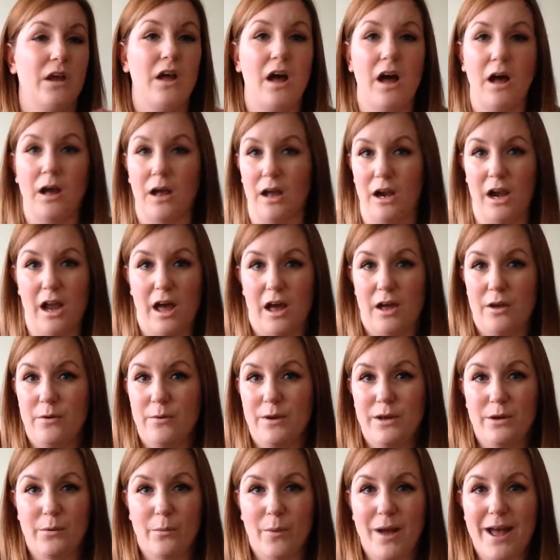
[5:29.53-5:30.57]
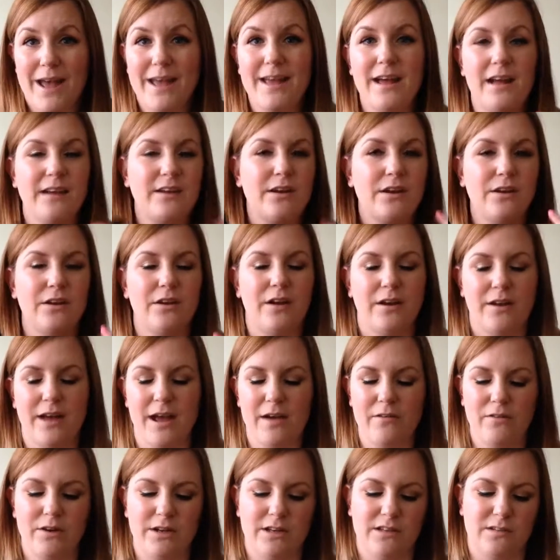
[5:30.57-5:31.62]
a glow in a way. I
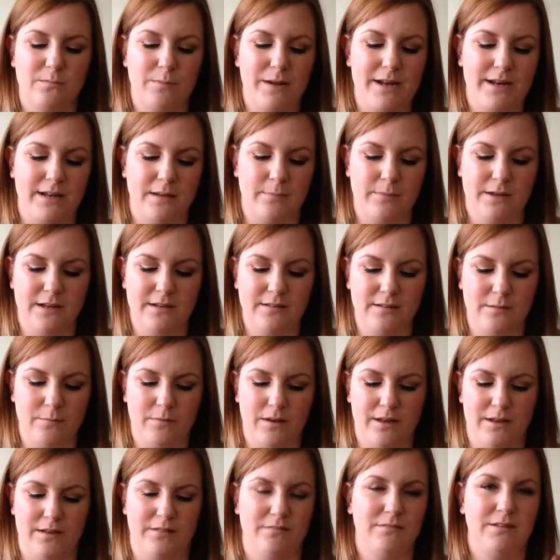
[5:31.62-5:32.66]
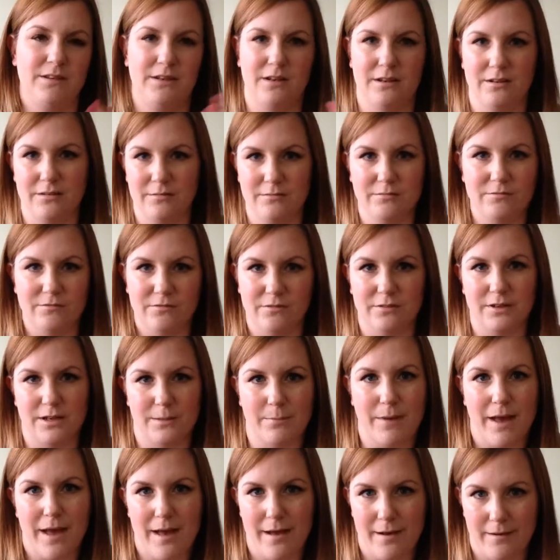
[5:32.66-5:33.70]
can't really explain it because I'm like, you know, really
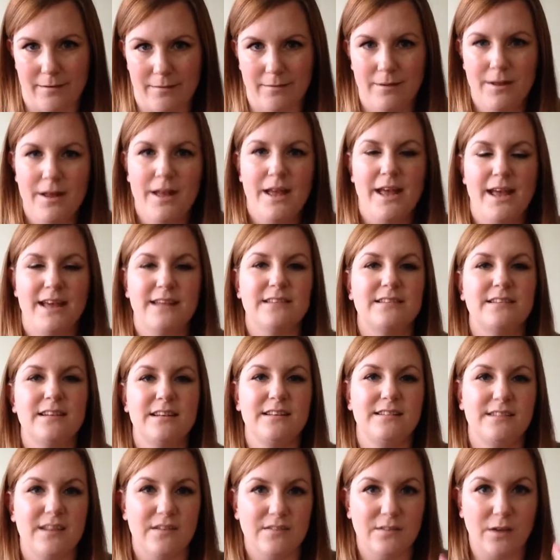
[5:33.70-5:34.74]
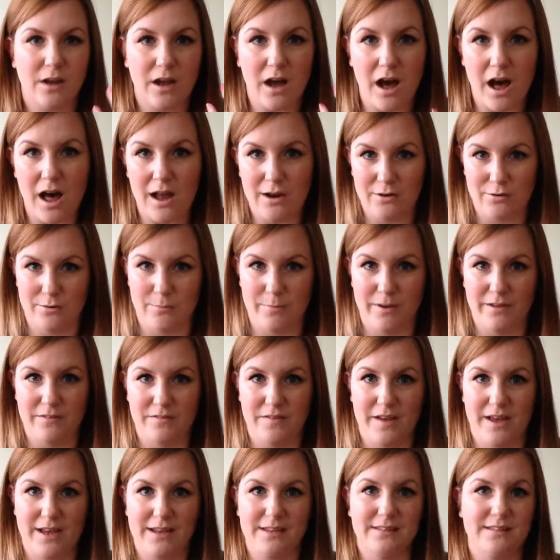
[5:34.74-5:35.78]
pale. It's nice to have some colour on my
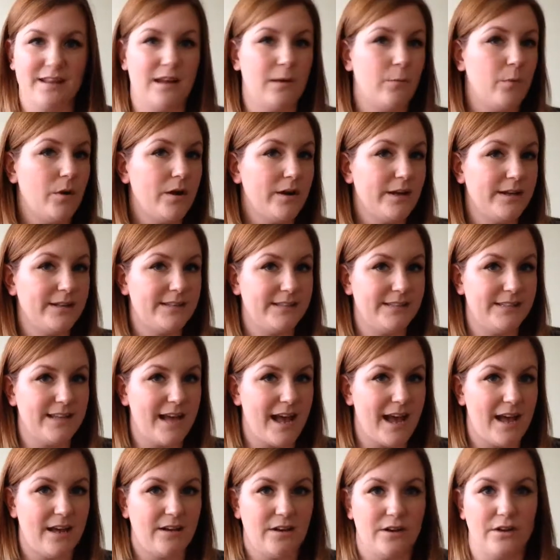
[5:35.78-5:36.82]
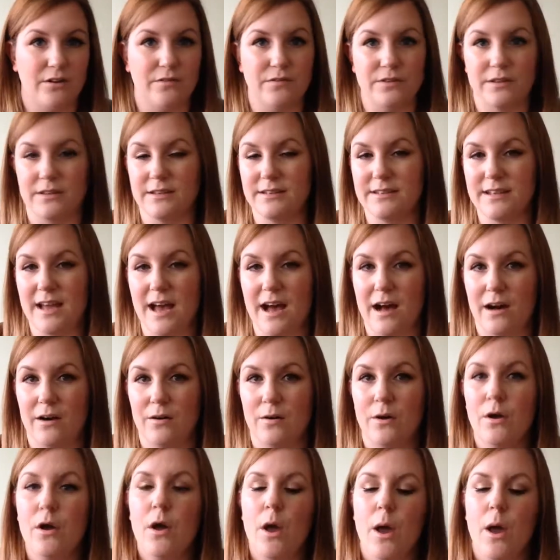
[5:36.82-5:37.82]
face, and I'm wearing it today. I don't know if you can tell,